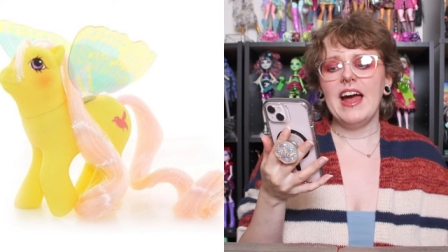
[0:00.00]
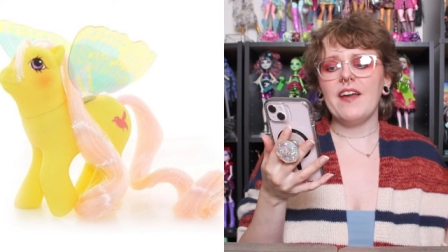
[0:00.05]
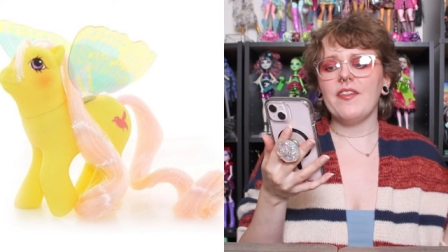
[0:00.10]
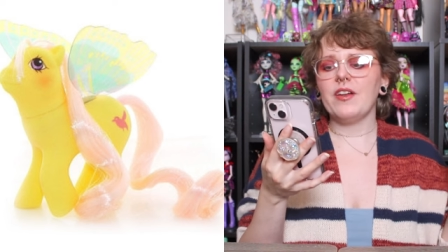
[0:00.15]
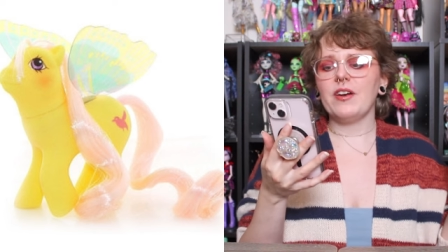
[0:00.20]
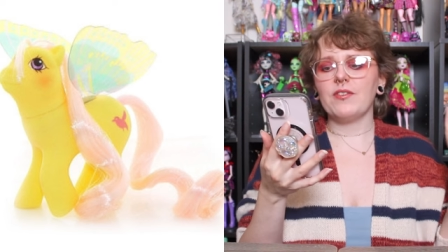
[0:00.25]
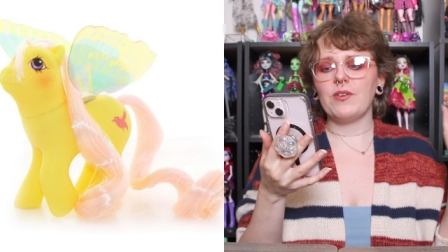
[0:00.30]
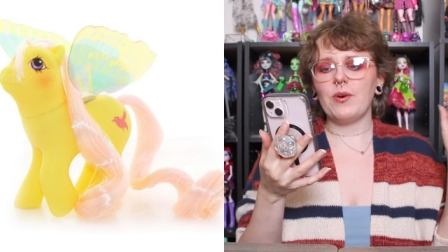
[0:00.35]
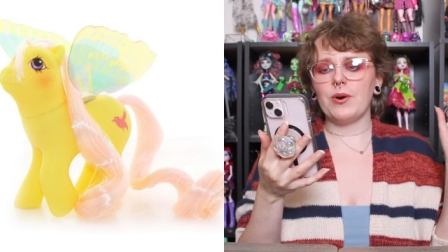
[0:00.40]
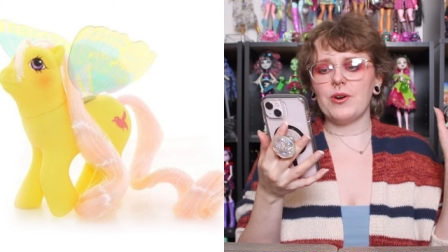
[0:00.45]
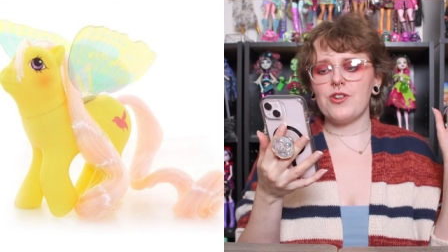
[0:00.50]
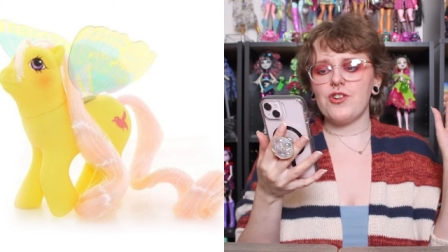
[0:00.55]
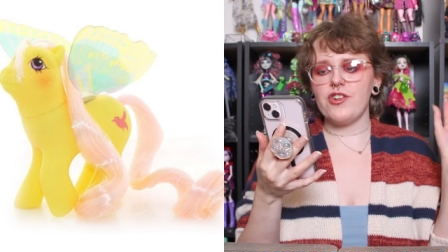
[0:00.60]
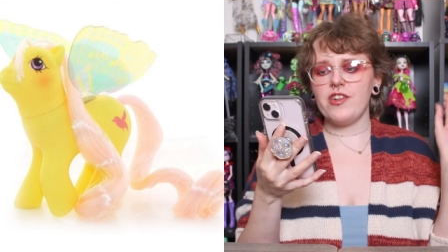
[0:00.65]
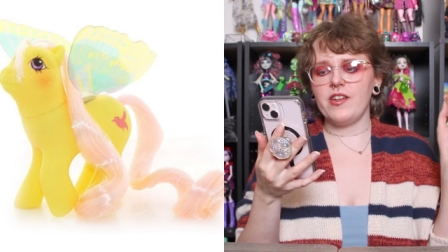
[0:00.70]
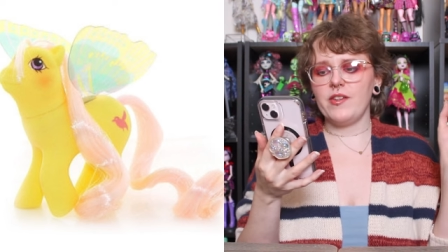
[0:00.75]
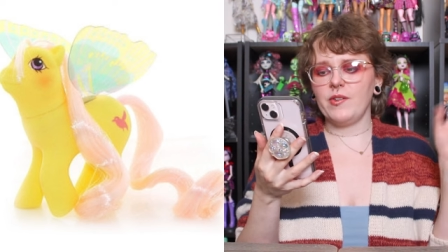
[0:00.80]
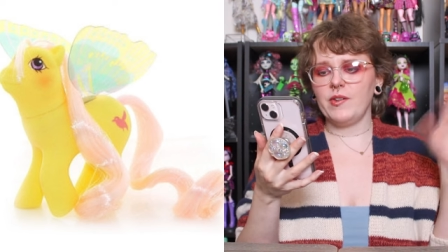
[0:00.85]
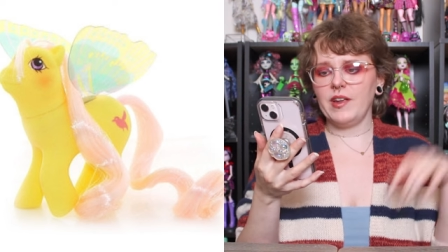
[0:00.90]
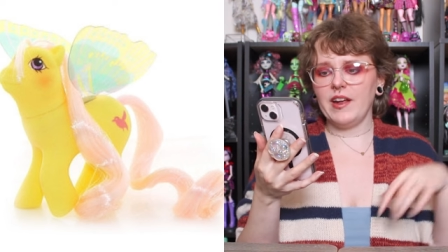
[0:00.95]
And then, of course,
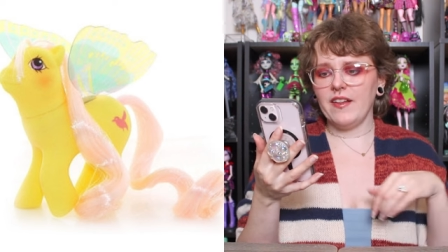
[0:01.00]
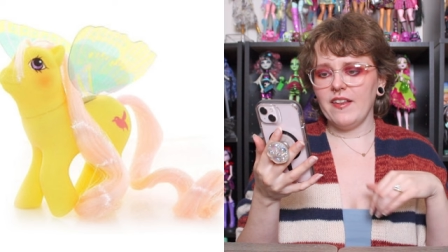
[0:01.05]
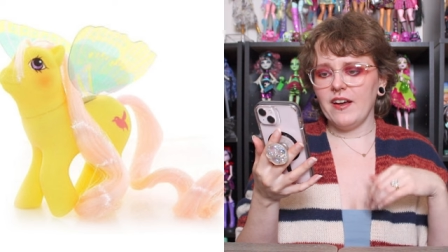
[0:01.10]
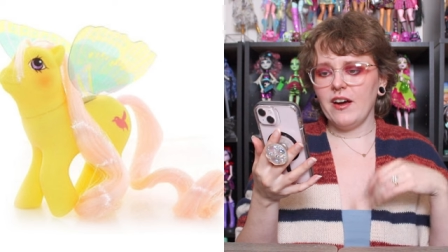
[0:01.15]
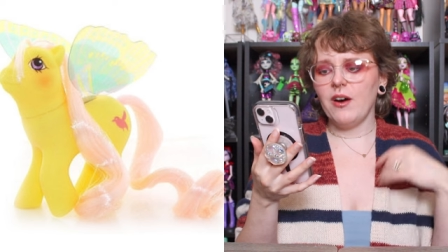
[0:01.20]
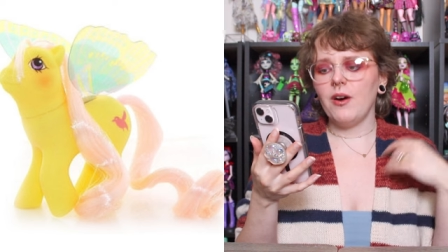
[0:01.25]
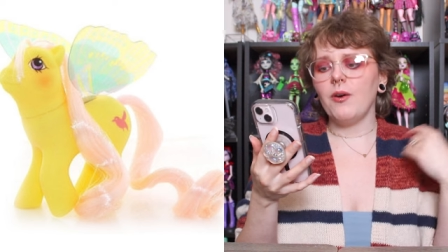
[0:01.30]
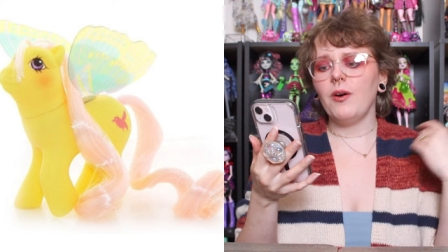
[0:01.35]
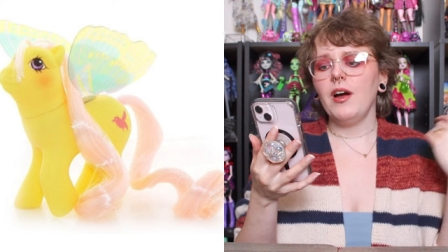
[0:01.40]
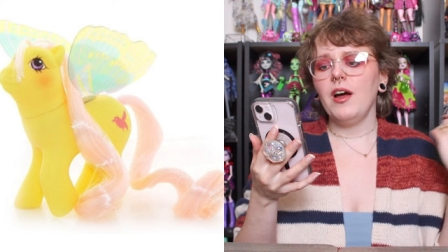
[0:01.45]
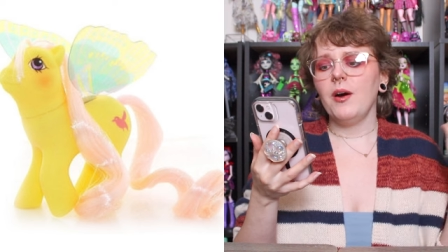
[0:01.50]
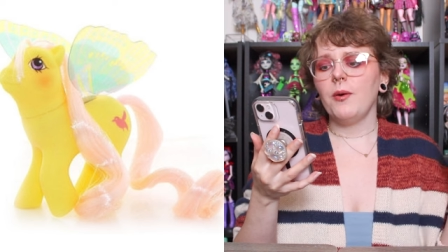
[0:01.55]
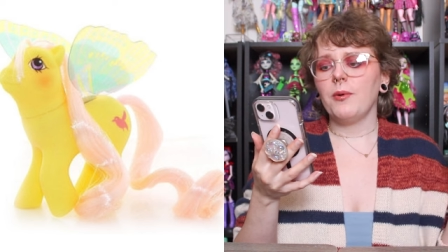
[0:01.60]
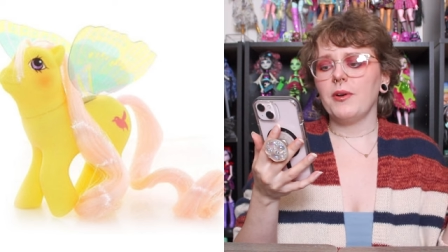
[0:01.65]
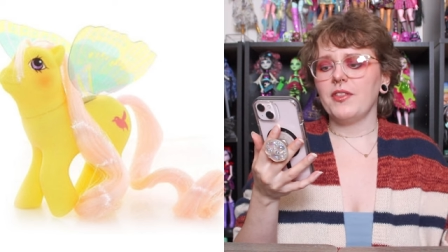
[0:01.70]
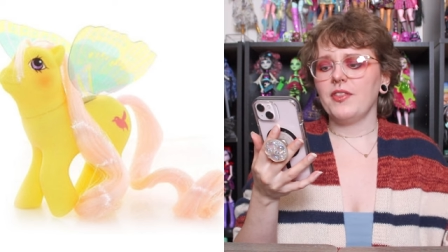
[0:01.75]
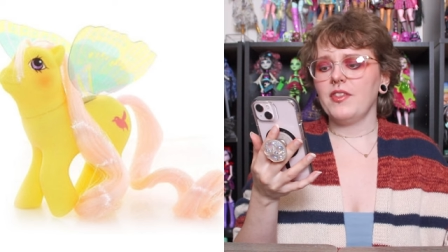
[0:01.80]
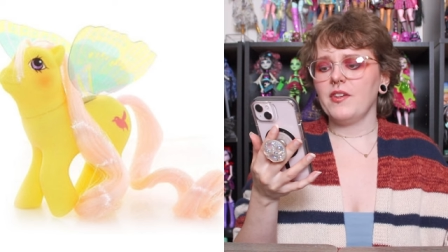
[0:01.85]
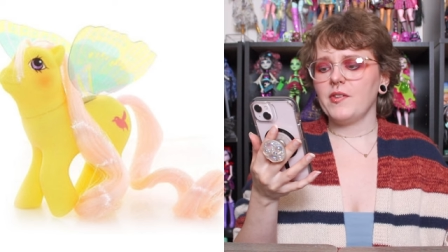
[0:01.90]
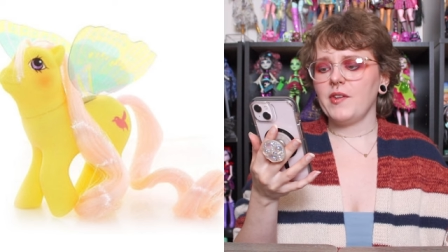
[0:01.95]
she is yellow
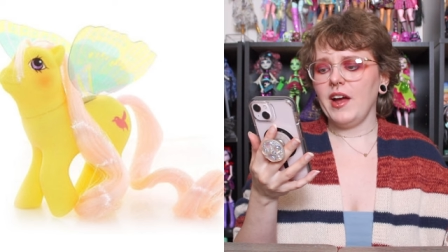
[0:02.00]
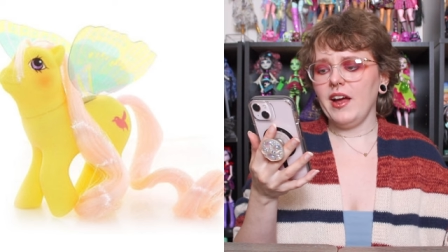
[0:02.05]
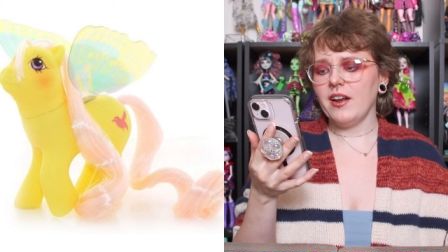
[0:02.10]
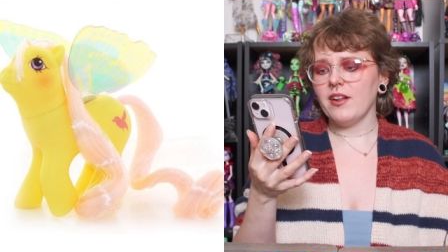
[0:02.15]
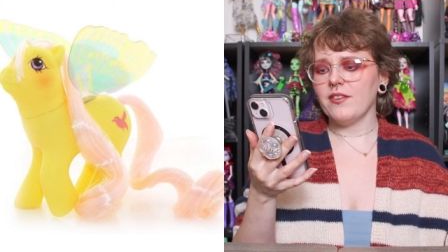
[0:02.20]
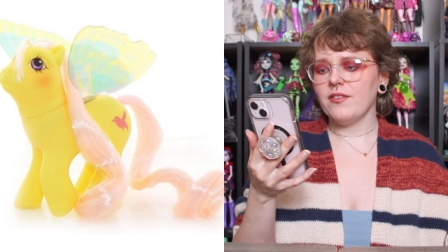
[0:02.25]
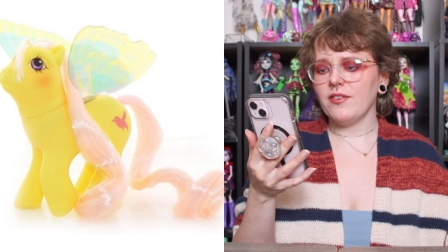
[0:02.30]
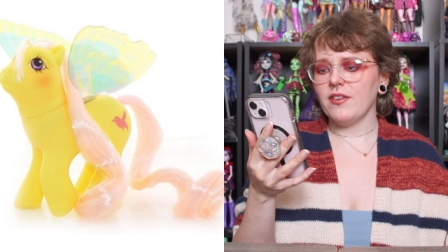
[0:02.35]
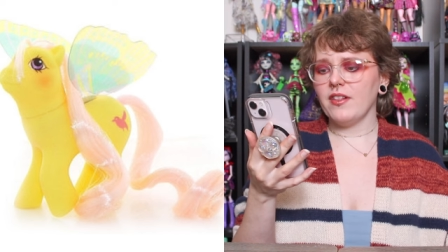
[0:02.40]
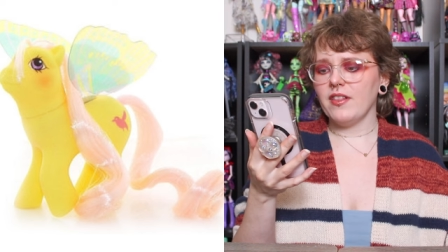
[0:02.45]
with this kind of